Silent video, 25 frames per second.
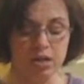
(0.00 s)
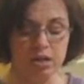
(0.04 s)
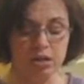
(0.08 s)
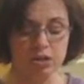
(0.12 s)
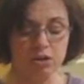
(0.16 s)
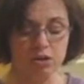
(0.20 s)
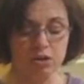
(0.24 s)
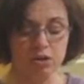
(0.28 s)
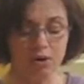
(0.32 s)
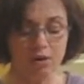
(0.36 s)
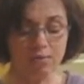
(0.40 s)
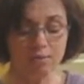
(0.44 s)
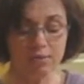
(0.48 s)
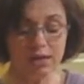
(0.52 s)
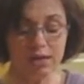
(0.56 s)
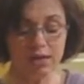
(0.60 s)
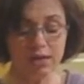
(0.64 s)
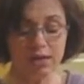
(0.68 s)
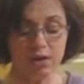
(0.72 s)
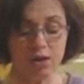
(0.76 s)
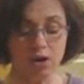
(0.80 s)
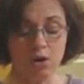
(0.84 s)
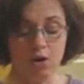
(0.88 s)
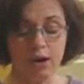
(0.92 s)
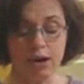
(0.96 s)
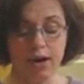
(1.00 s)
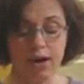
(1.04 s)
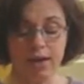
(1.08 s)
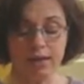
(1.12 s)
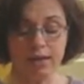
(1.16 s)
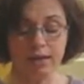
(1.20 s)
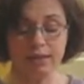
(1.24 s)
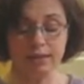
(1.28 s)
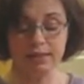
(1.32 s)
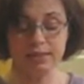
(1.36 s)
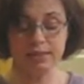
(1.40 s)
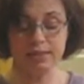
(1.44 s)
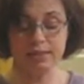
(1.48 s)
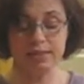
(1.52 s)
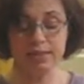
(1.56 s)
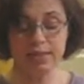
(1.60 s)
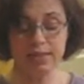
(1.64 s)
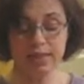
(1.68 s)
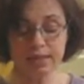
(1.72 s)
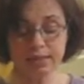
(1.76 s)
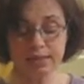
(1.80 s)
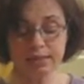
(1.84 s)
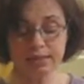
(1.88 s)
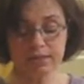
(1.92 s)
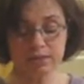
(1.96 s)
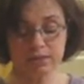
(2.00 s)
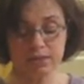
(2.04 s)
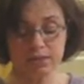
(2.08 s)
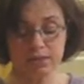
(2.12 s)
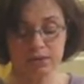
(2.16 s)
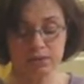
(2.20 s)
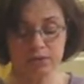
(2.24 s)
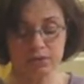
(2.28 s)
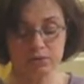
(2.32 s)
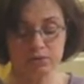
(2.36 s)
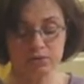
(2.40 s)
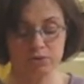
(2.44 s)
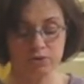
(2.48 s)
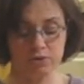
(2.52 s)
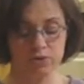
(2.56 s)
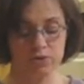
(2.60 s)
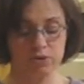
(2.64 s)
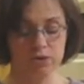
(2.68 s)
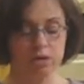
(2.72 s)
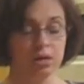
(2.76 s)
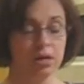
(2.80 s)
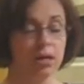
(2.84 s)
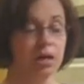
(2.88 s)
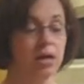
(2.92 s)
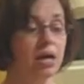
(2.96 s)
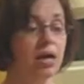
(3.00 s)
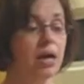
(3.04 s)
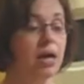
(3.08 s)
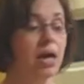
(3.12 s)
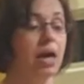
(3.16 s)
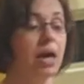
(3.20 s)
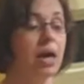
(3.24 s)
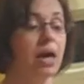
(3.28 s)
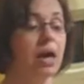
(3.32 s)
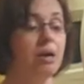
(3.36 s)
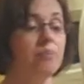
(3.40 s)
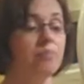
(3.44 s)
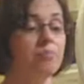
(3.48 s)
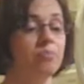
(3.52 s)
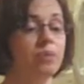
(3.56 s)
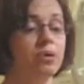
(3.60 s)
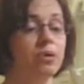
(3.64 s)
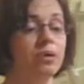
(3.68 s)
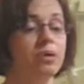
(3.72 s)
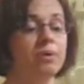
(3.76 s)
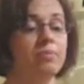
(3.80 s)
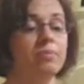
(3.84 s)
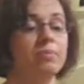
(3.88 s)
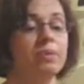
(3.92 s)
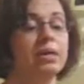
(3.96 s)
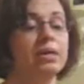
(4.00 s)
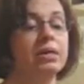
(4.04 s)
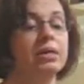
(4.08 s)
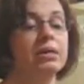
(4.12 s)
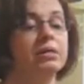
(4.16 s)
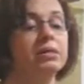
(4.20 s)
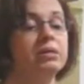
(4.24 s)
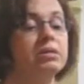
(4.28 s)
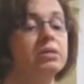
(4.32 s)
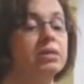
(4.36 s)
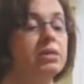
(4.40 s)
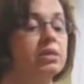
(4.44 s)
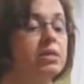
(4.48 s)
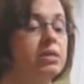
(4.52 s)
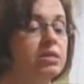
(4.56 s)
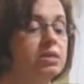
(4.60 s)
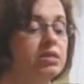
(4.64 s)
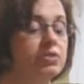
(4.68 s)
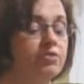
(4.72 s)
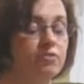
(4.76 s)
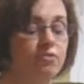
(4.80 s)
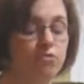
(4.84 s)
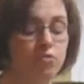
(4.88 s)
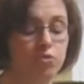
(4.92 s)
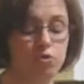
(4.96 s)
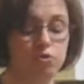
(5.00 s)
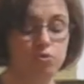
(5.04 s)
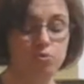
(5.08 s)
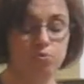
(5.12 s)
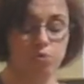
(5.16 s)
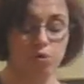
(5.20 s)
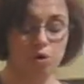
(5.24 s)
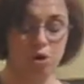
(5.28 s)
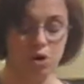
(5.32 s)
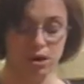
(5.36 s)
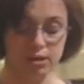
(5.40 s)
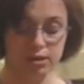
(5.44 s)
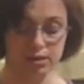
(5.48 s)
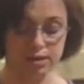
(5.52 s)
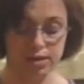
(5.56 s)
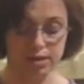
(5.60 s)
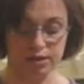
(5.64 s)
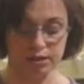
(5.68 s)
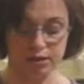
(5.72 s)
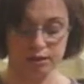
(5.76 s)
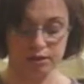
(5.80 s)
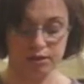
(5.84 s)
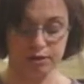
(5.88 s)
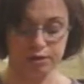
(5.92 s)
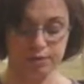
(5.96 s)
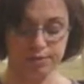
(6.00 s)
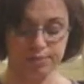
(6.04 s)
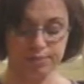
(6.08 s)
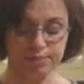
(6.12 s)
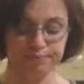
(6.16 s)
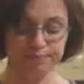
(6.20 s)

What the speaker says: So I'm going to go ahead and slice those and put them into this food processor.